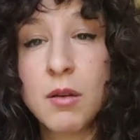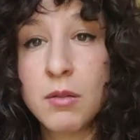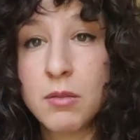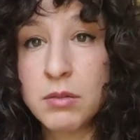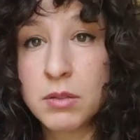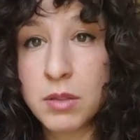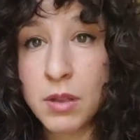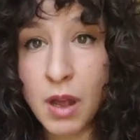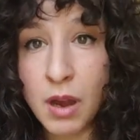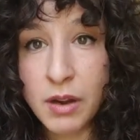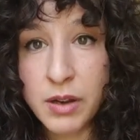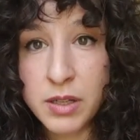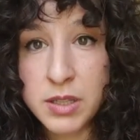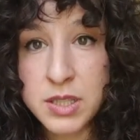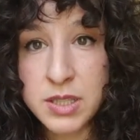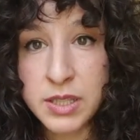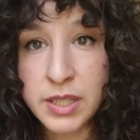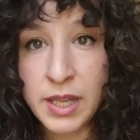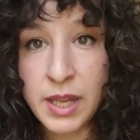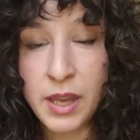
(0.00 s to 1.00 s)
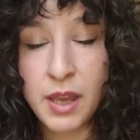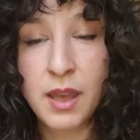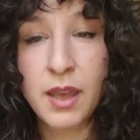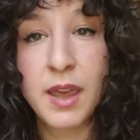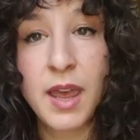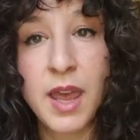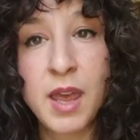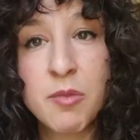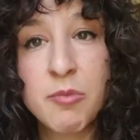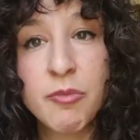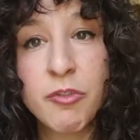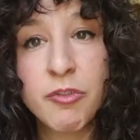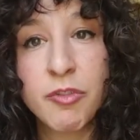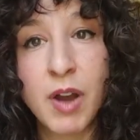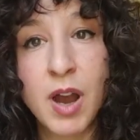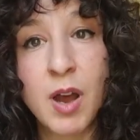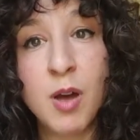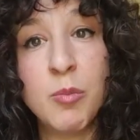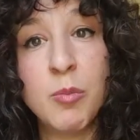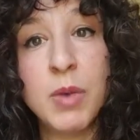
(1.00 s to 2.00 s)
largely came
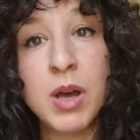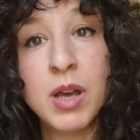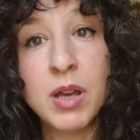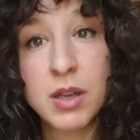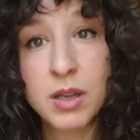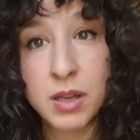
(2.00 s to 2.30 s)
from